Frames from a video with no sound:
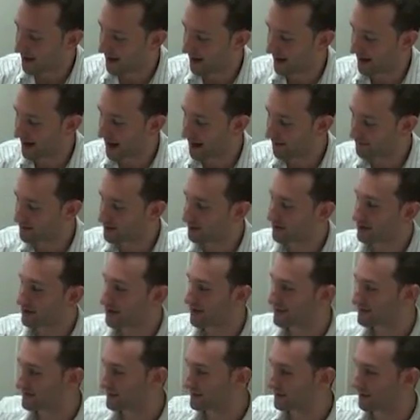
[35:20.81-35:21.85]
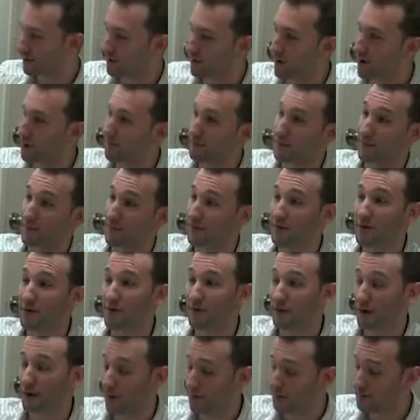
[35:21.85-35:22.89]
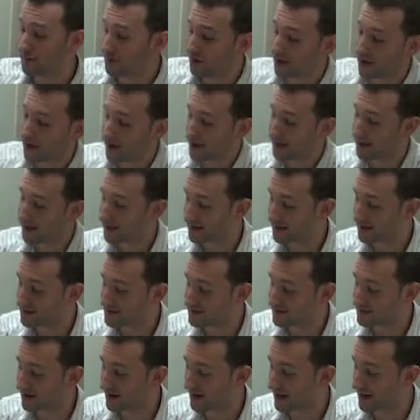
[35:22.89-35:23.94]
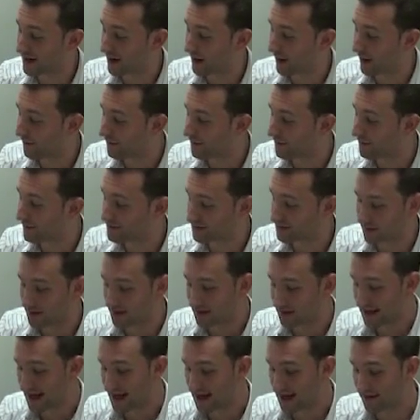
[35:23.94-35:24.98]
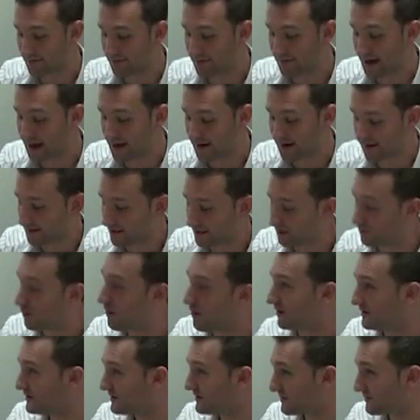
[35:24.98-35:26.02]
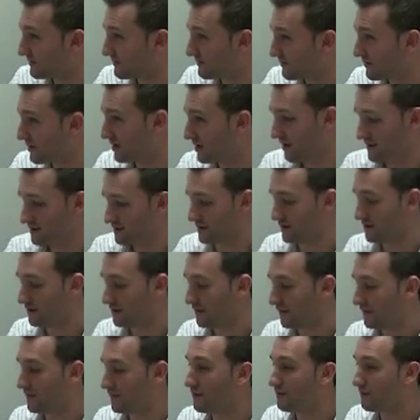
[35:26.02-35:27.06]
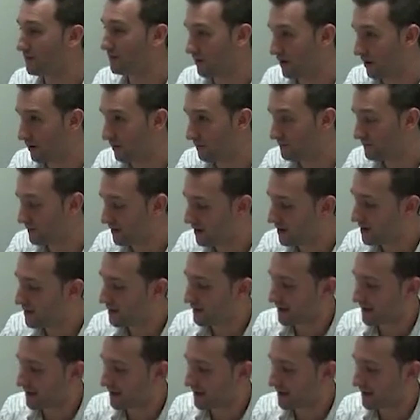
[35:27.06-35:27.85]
and after he gets his quote from the funeral home, he can assign however much money out of that he wants to the funeral home,